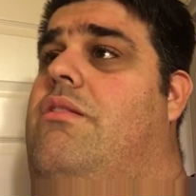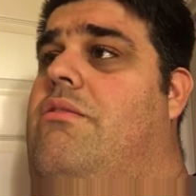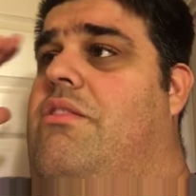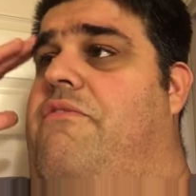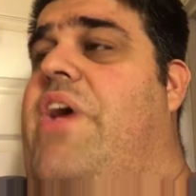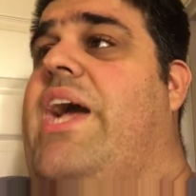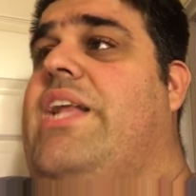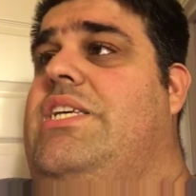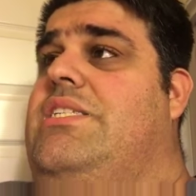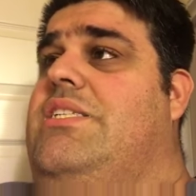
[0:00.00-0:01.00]
The
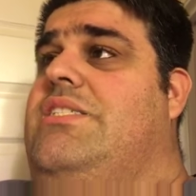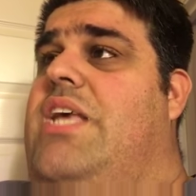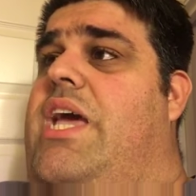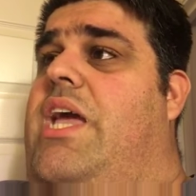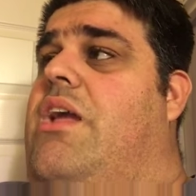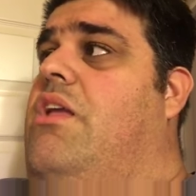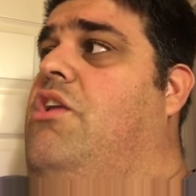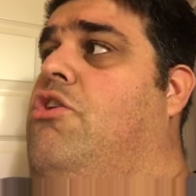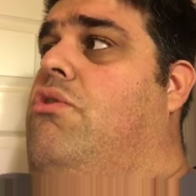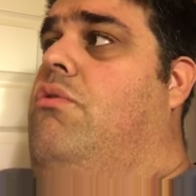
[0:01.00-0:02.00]
fact is, it's like,
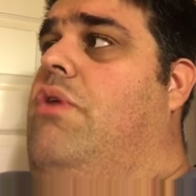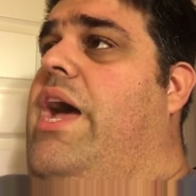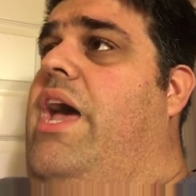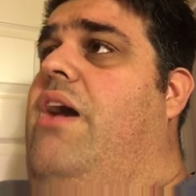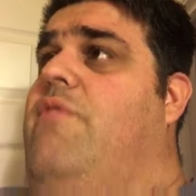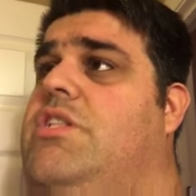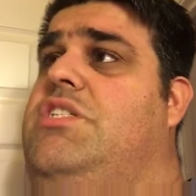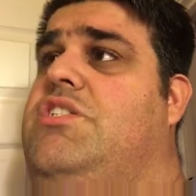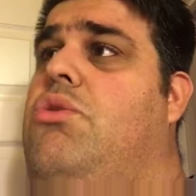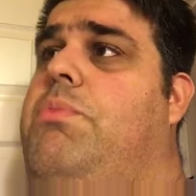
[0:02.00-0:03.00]
I have all
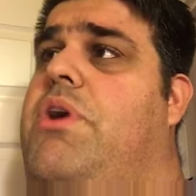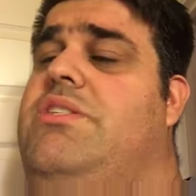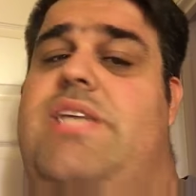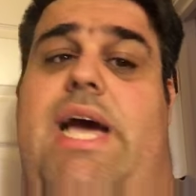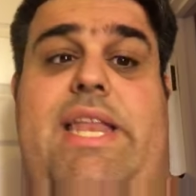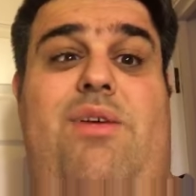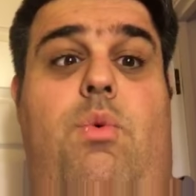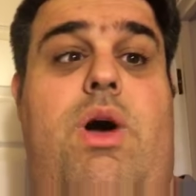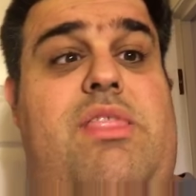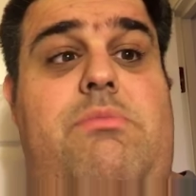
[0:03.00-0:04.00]
these coupons. I didn't
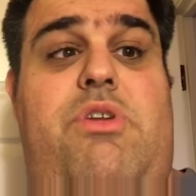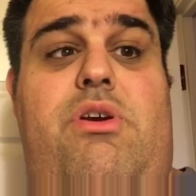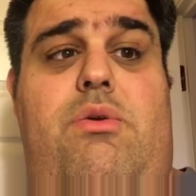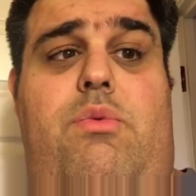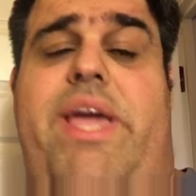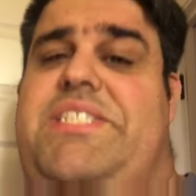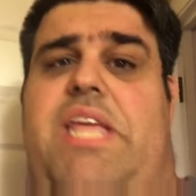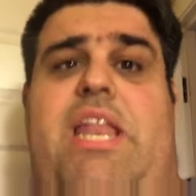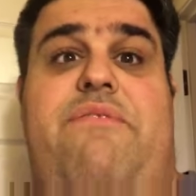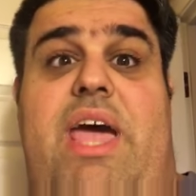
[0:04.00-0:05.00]
want them to go to waste.
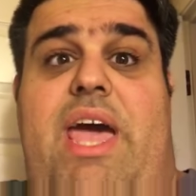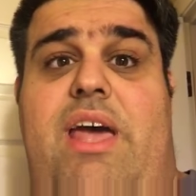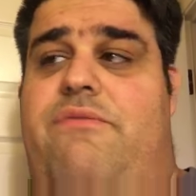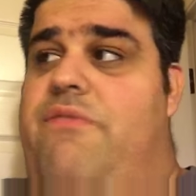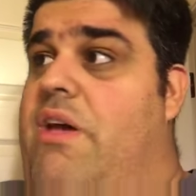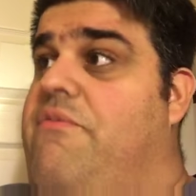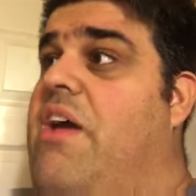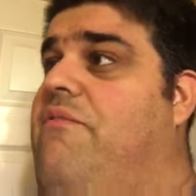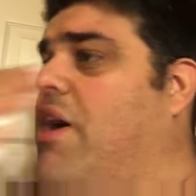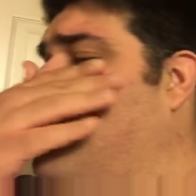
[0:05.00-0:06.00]
And if
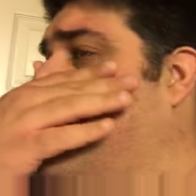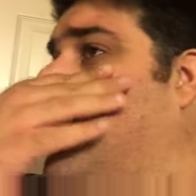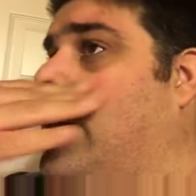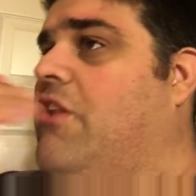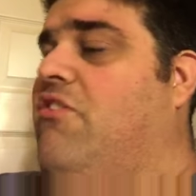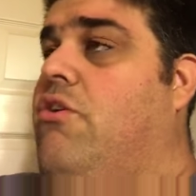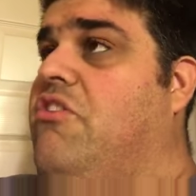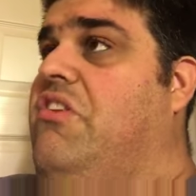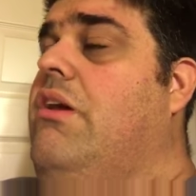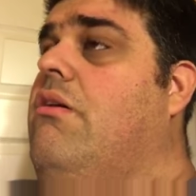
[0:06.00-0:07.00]
I found a
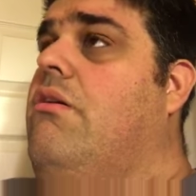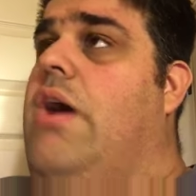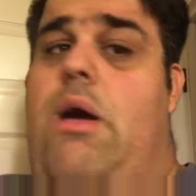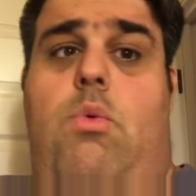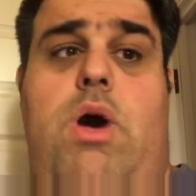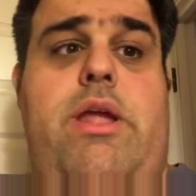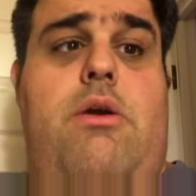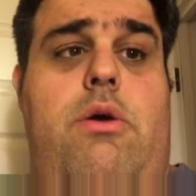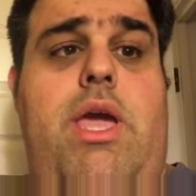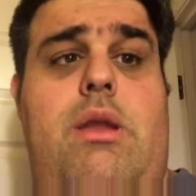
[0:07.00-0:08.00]
good deal, I want to
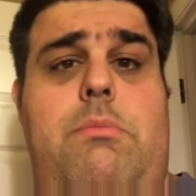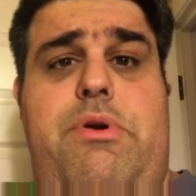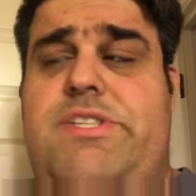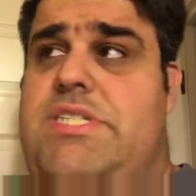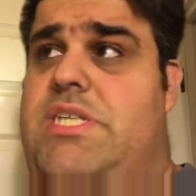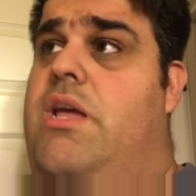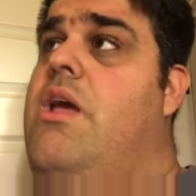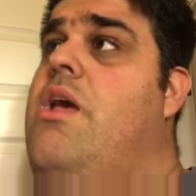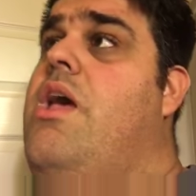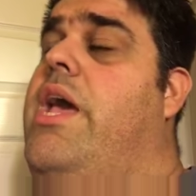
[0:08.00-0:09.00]
go ahead and purchase
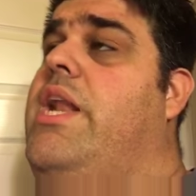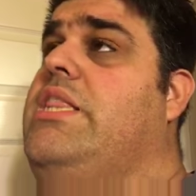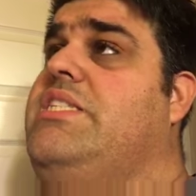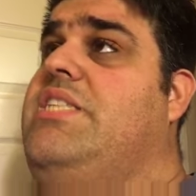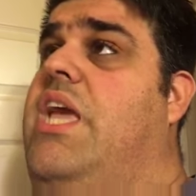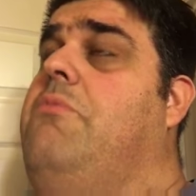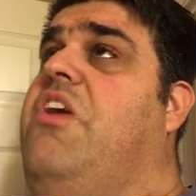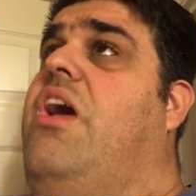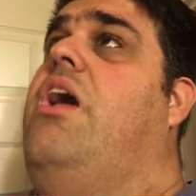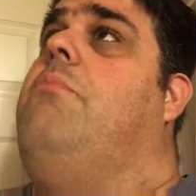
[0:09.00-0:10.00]
it. And at the
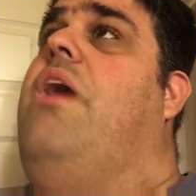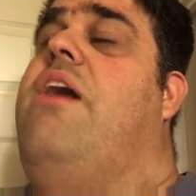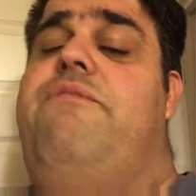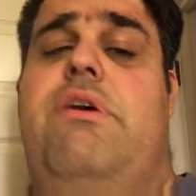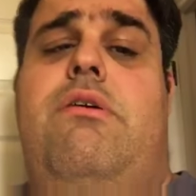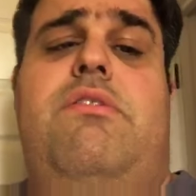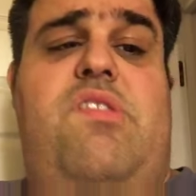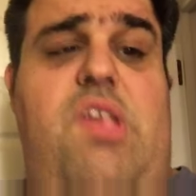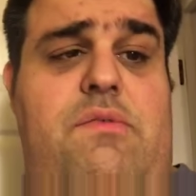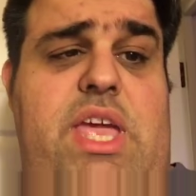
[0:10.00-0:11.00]
same time, I feel
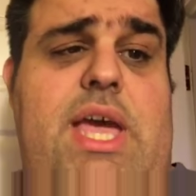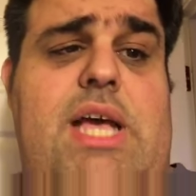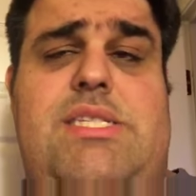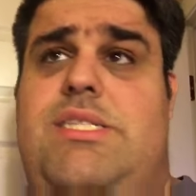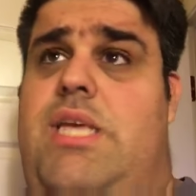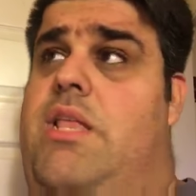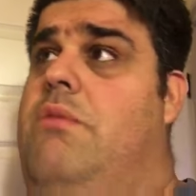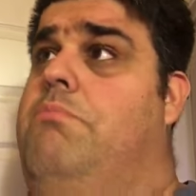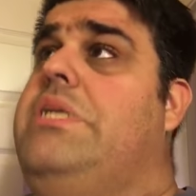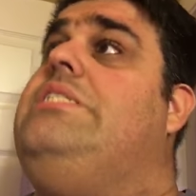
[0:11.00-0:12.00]
CVS is in
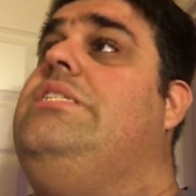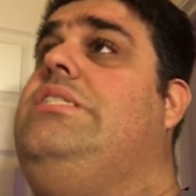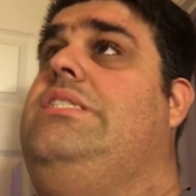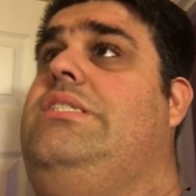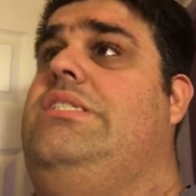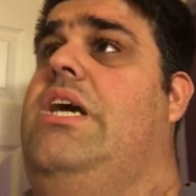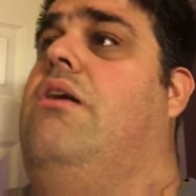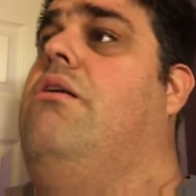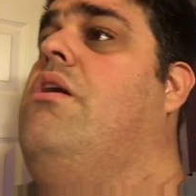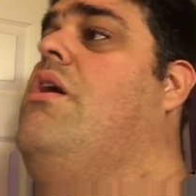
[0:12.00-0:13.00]
the business to
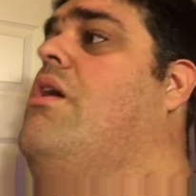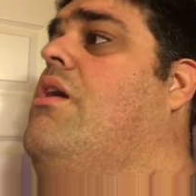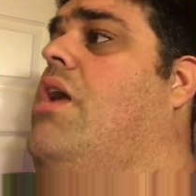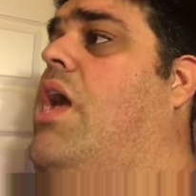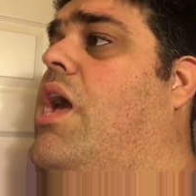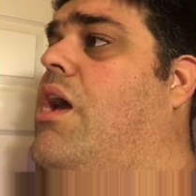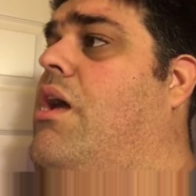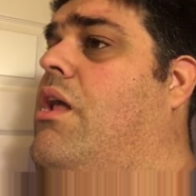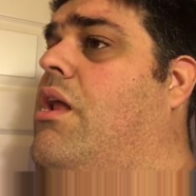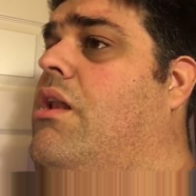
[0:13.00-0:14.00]
sell.
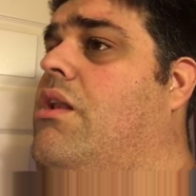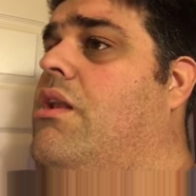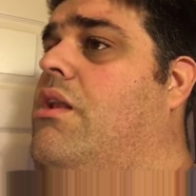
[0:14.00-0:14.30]
And